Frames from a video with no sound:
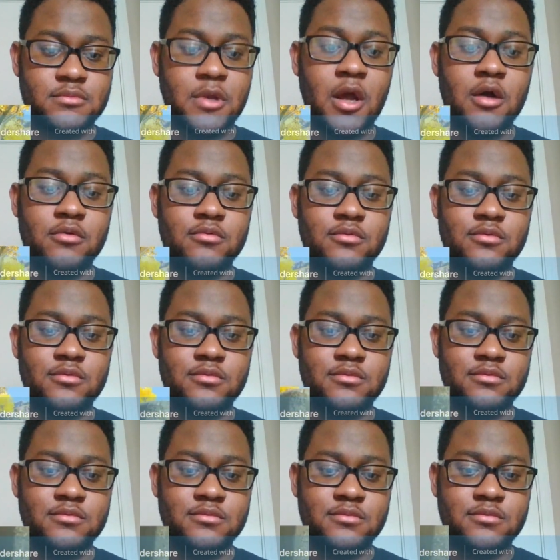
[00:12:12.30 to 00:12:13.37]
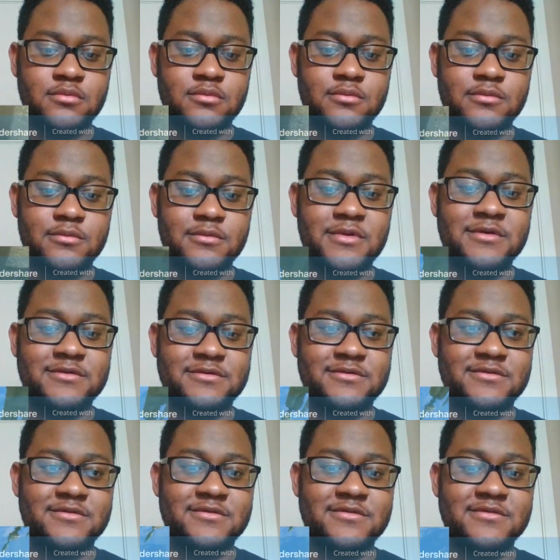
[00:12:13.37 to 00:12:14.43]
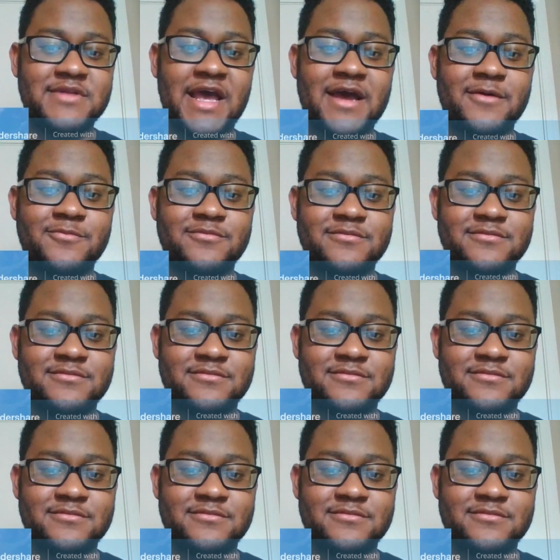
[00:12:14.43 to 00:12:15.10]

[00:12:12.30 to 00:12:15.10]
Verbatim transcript: Ah! I got pushed off! Damn.